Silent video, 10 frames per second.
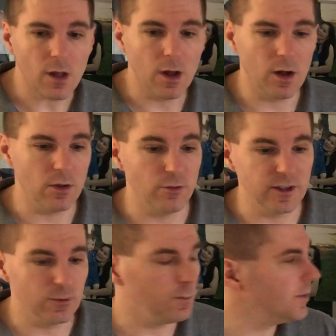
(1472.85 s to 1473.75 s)
The
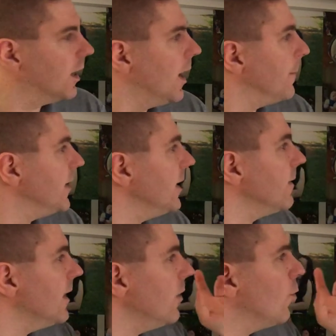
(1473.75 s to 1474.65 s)
reason
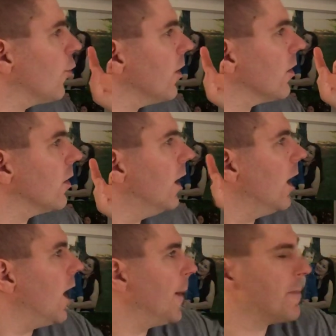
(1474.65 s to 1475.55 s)
being they were
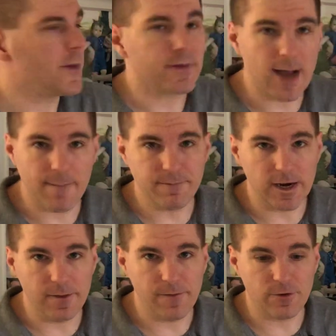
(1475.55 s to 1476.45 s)
up in the top
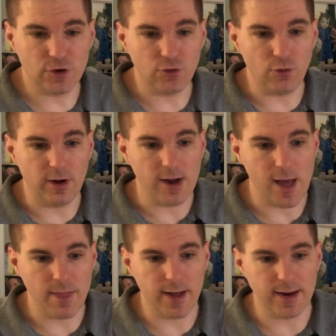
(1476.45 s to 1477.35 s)
5 the first week,
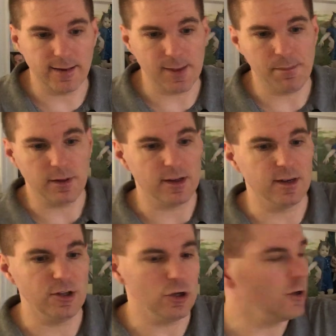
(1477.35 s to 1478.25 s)
and then as they
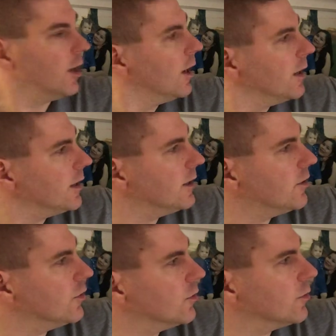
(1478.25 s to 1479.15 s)
continued
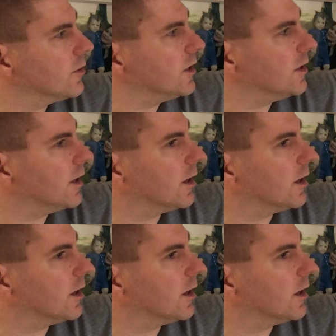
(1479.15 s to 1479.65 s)
into the